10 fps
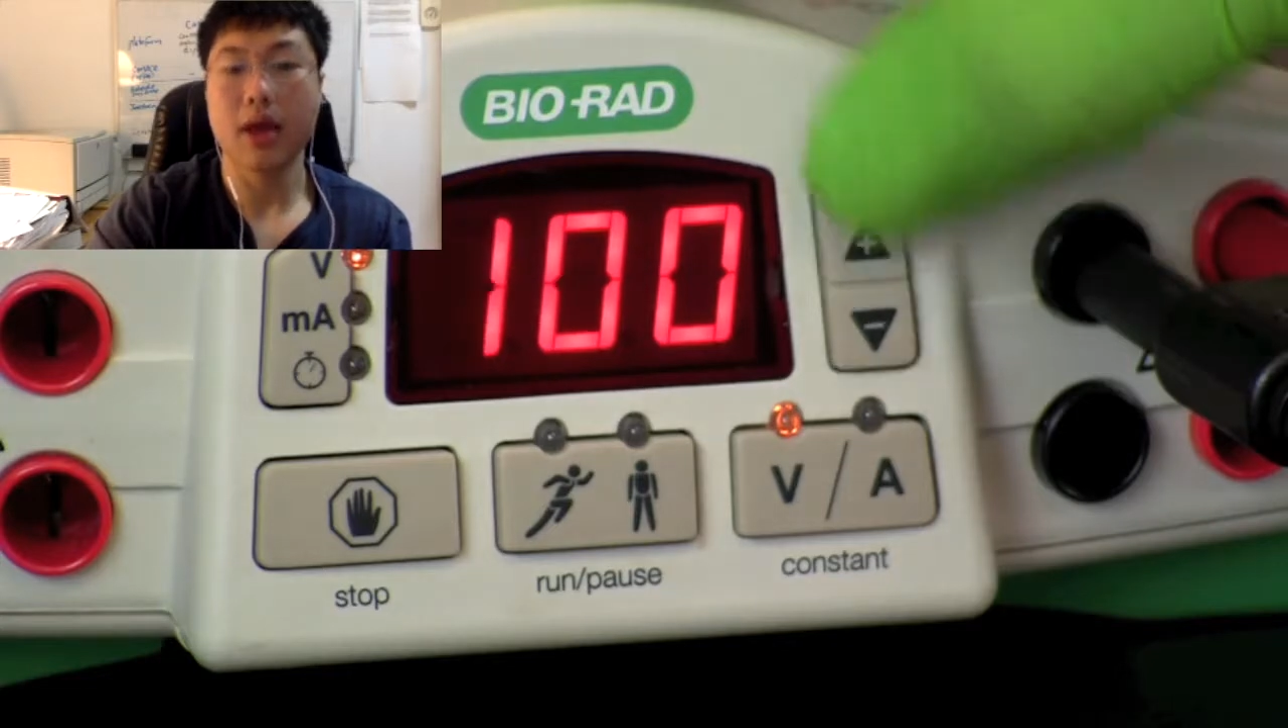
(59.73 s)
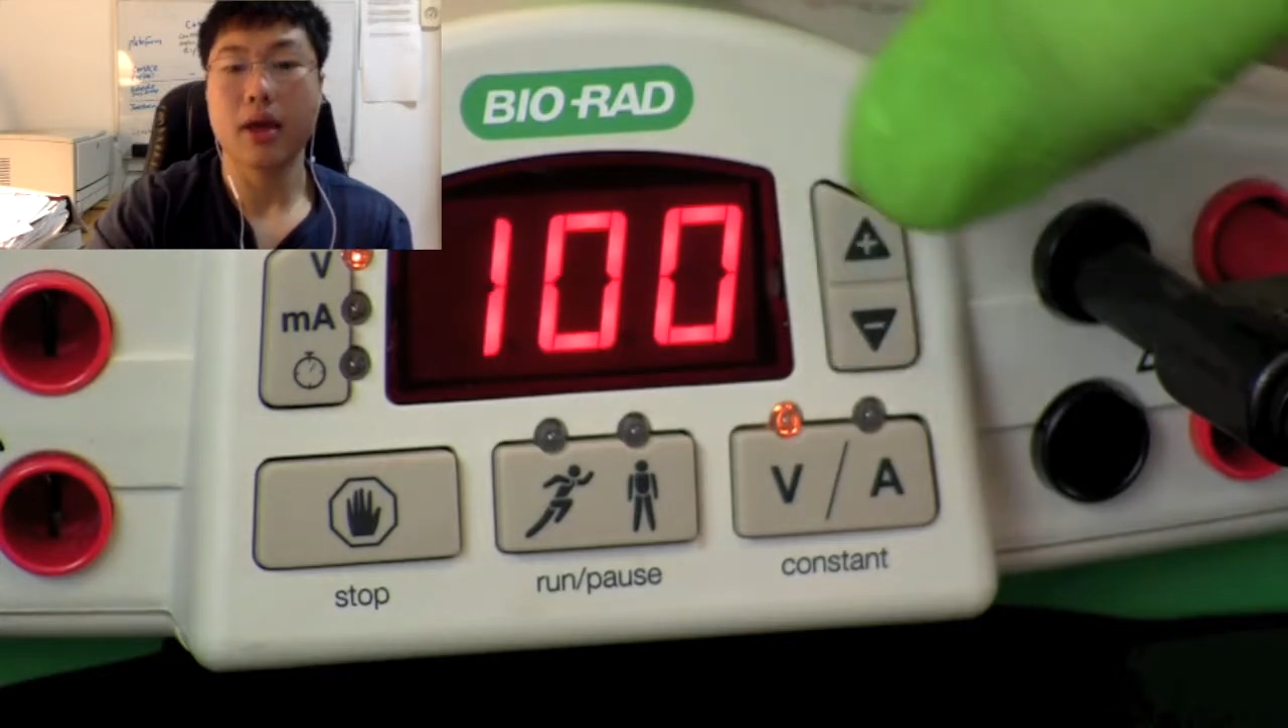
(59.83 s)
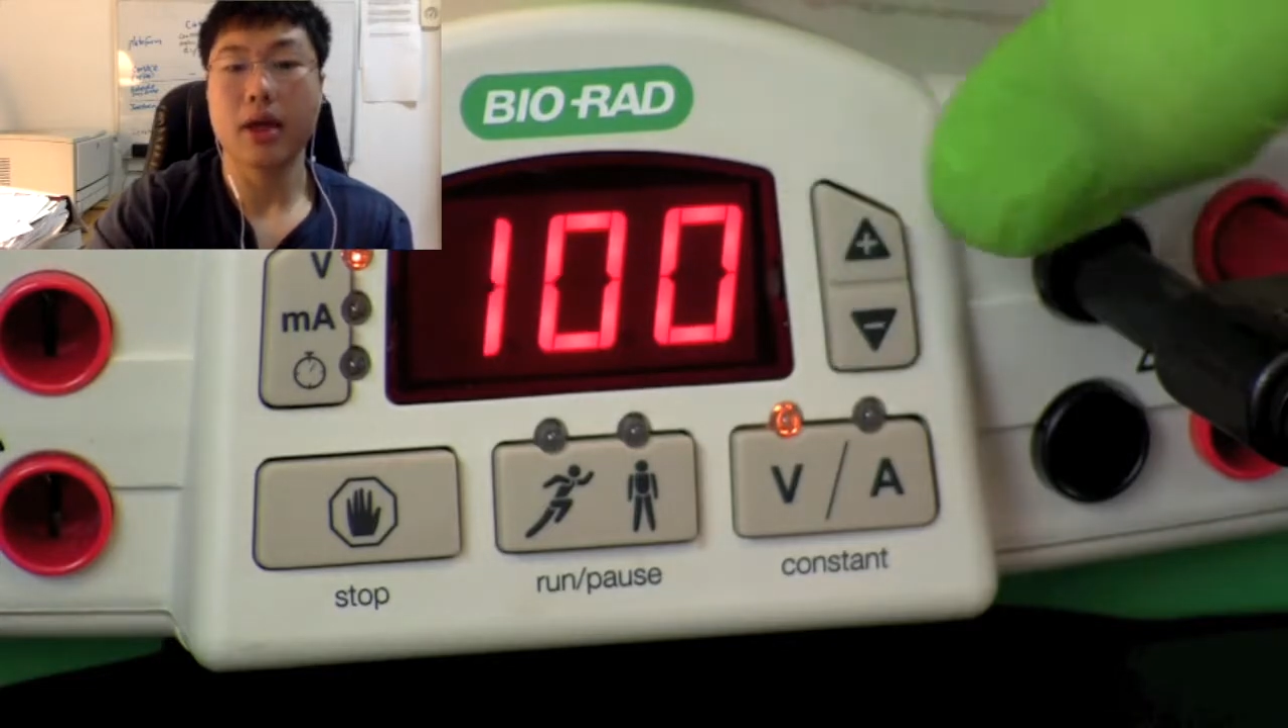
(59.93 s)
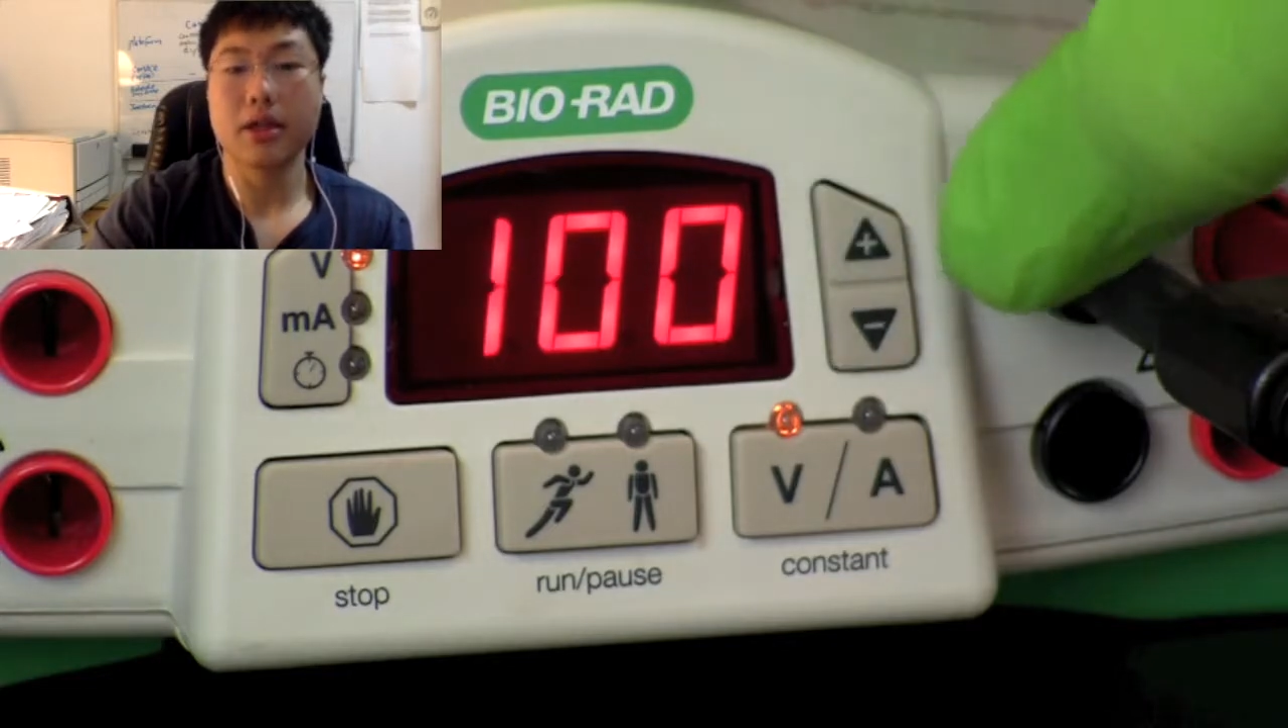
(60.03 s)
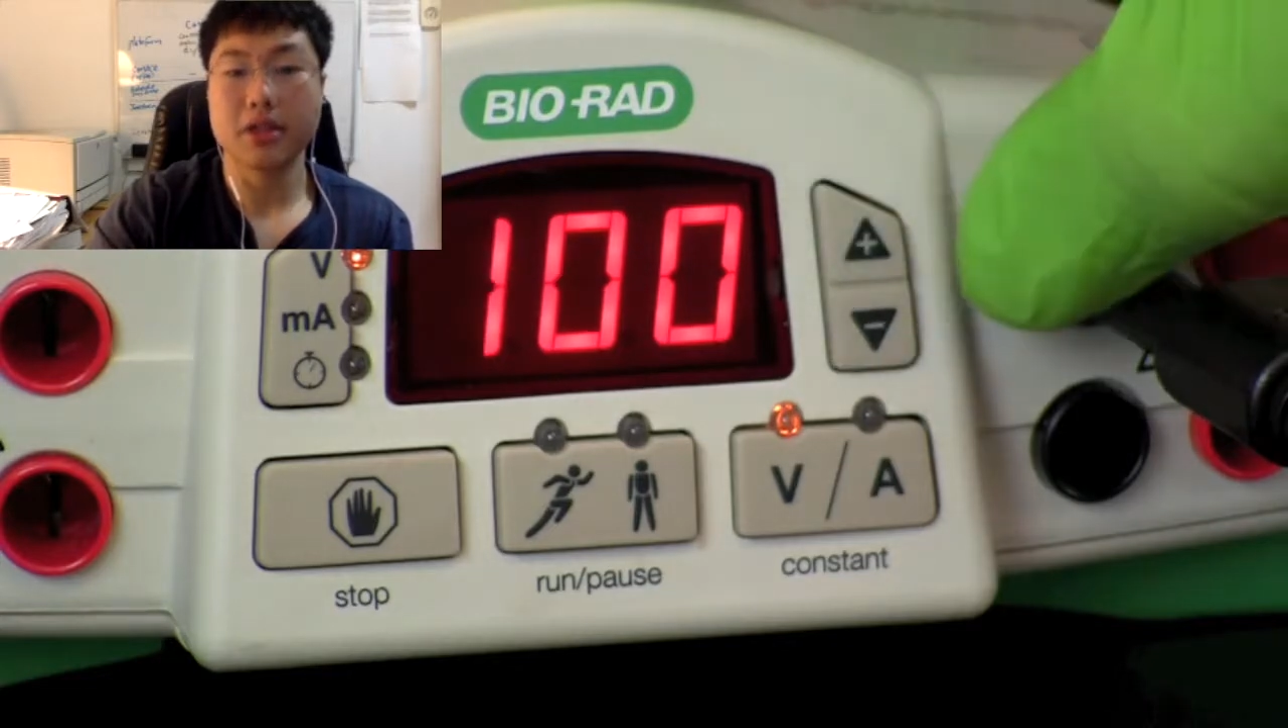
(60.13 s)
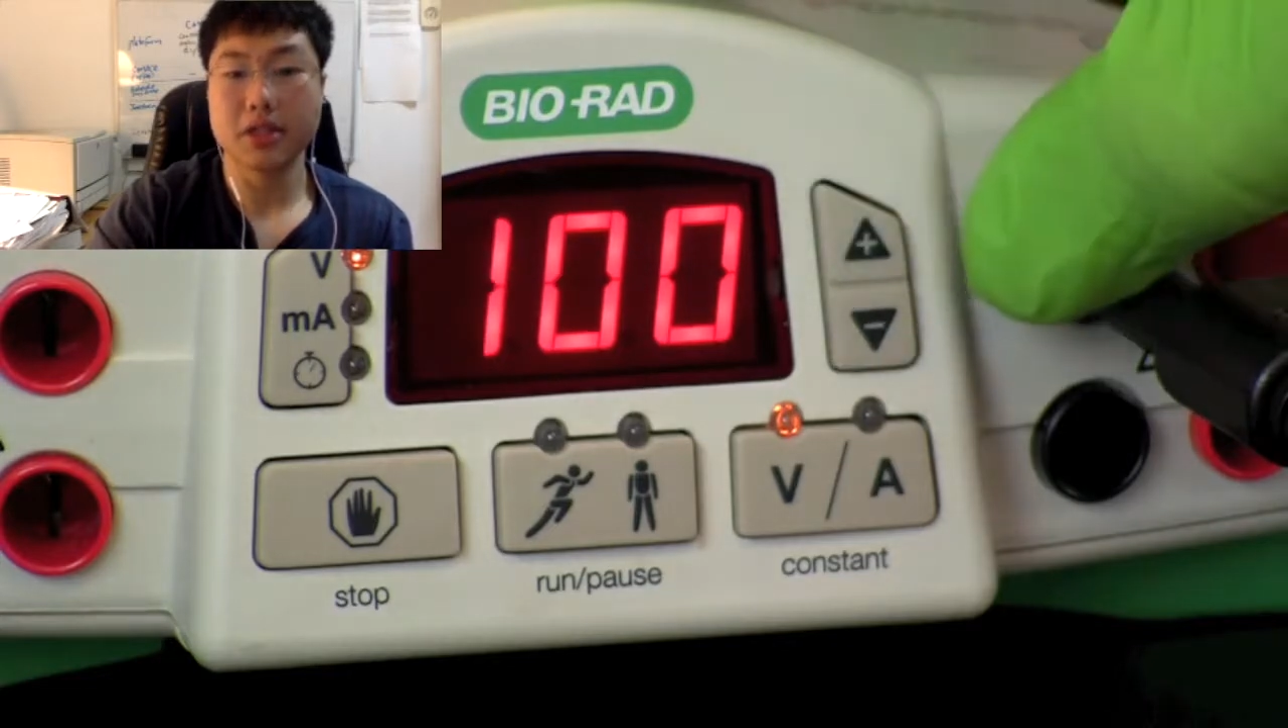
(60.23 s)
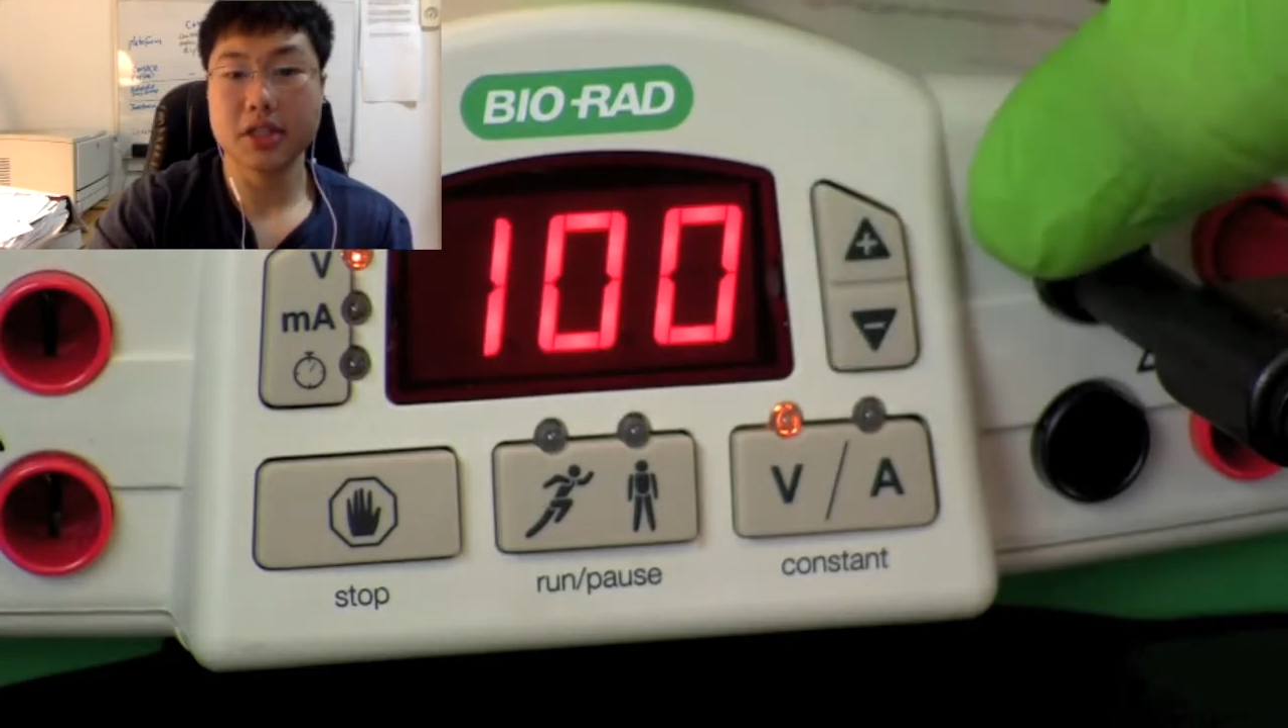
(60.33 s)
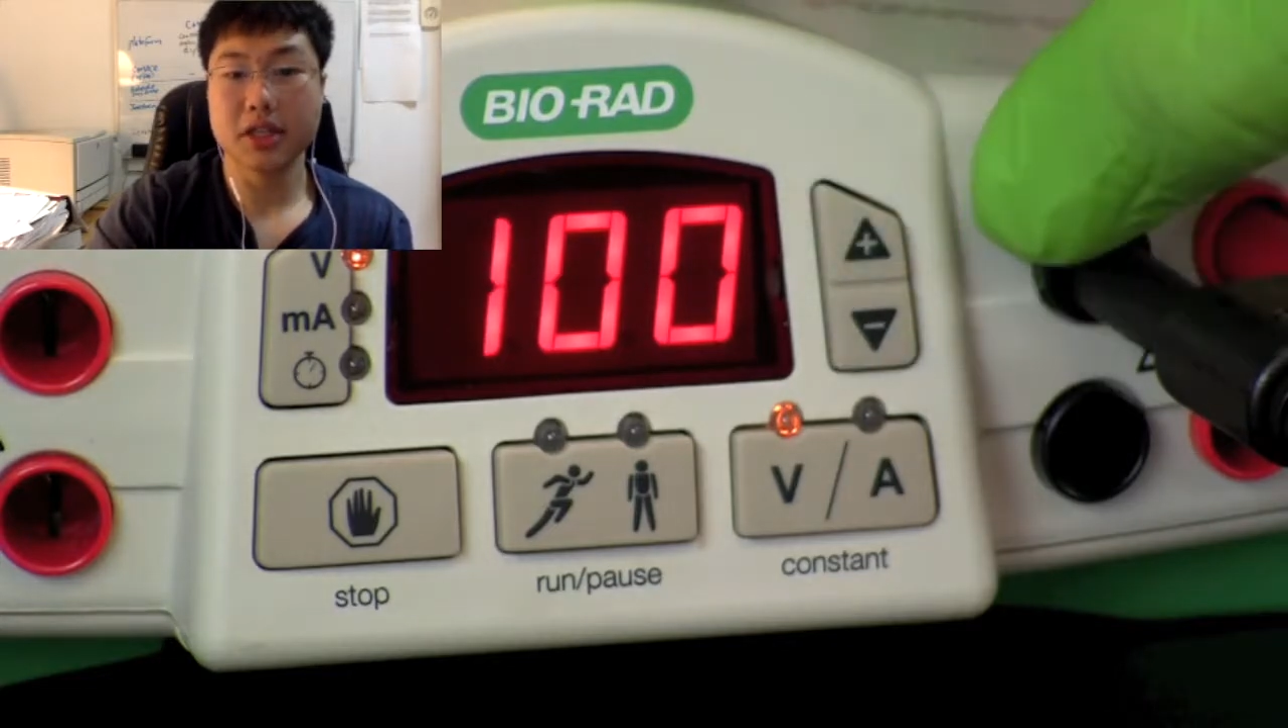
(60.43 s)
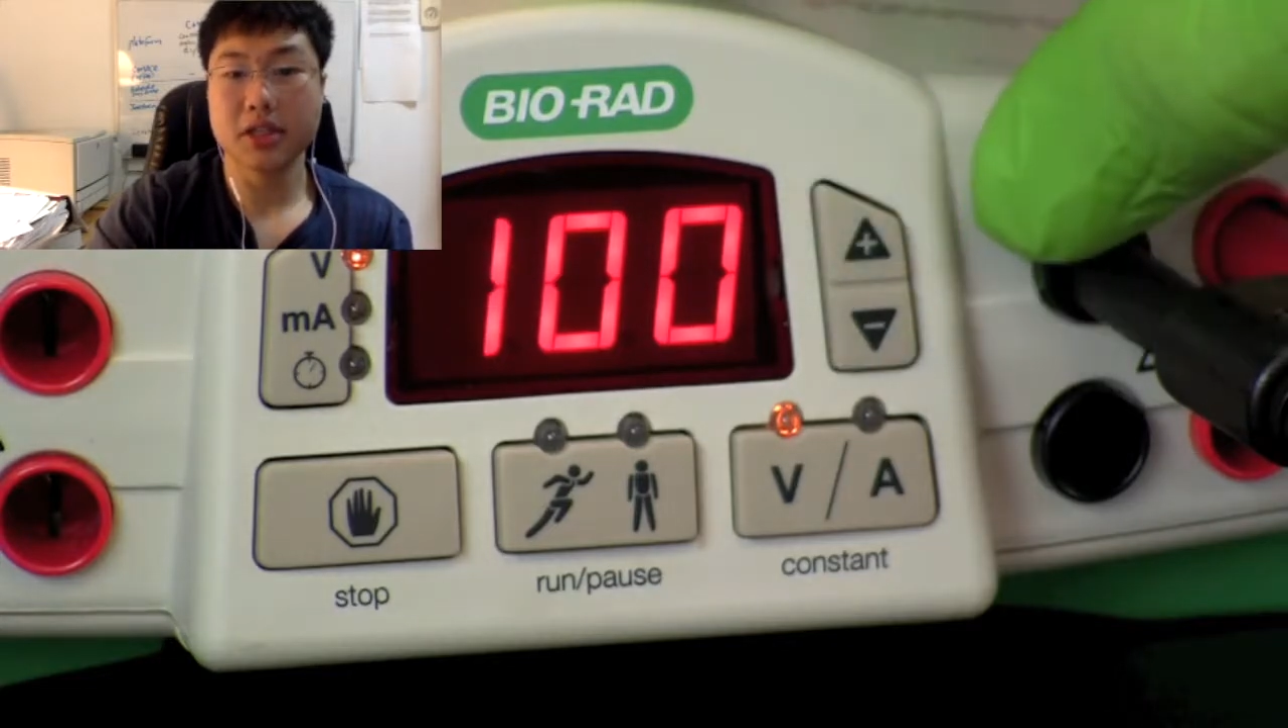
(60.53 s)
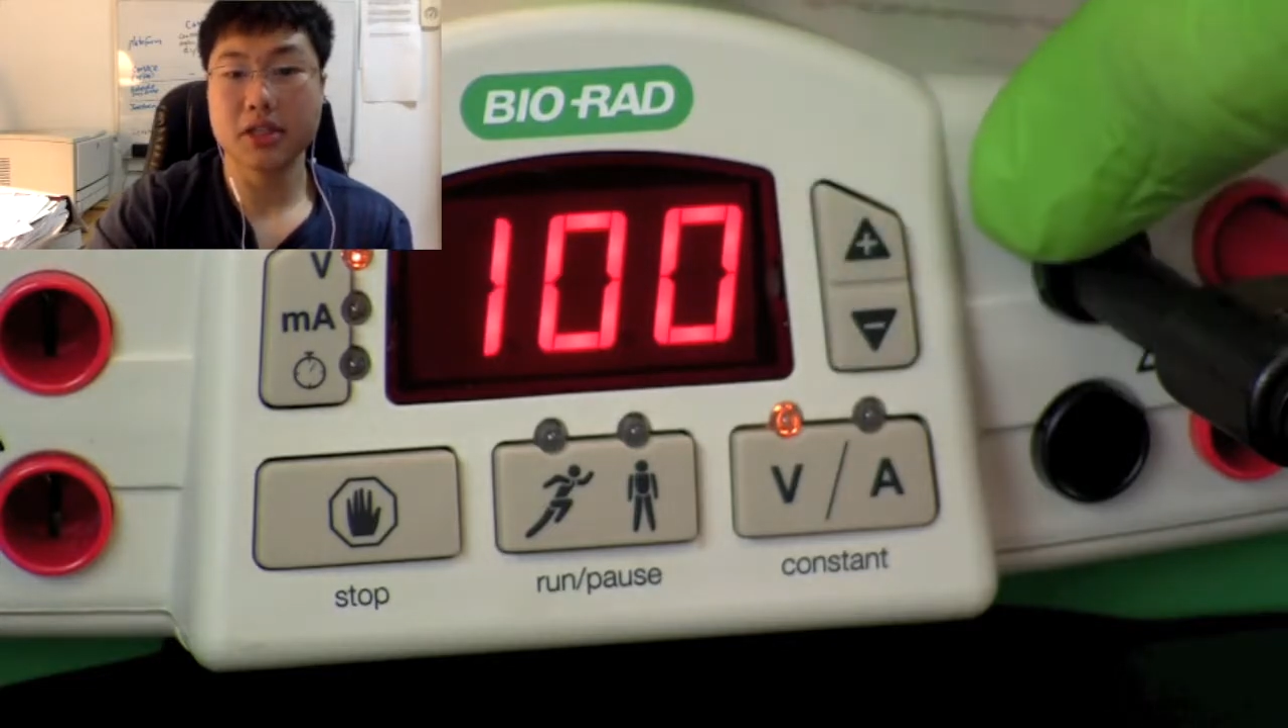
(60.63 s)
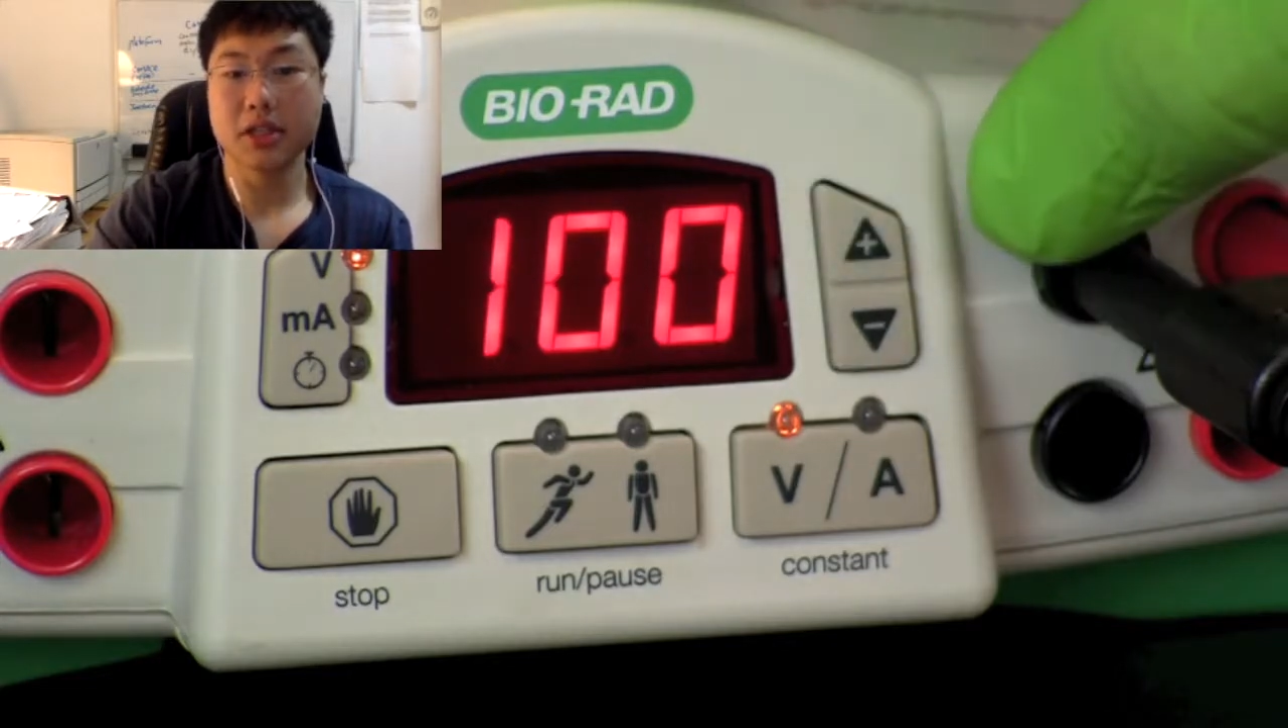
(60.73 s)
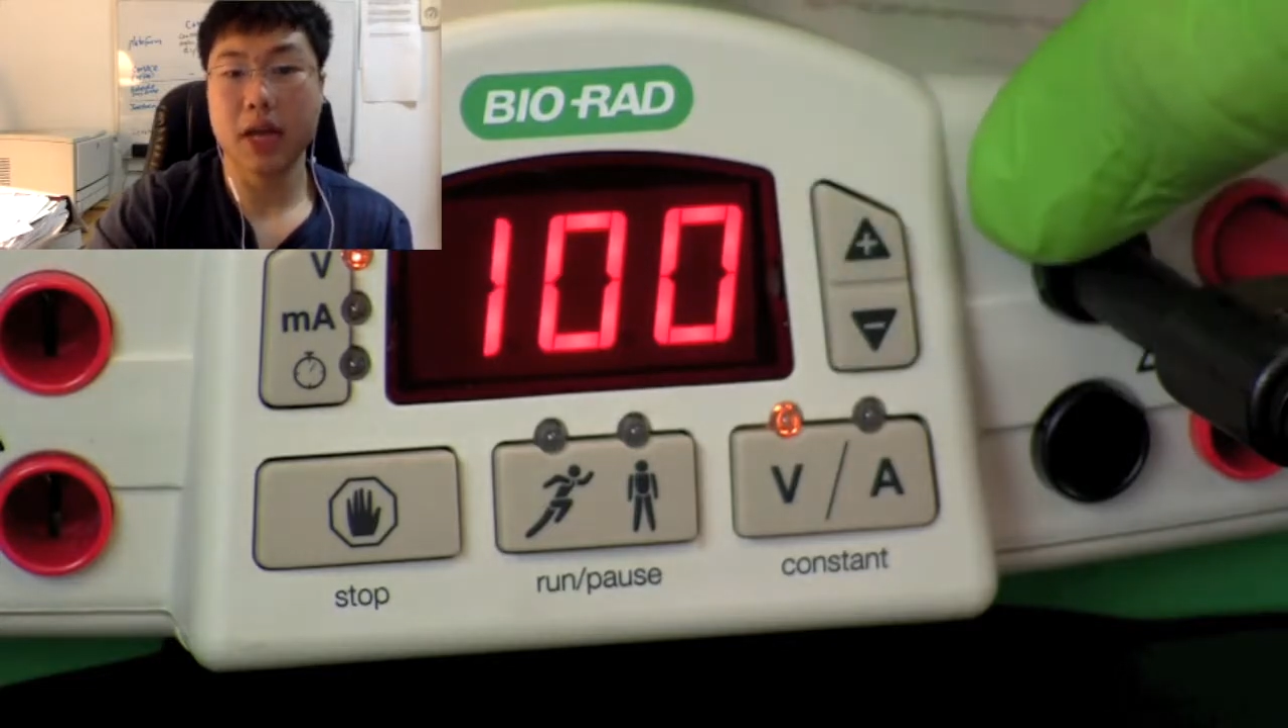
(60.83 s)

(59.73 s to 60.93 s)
In this case,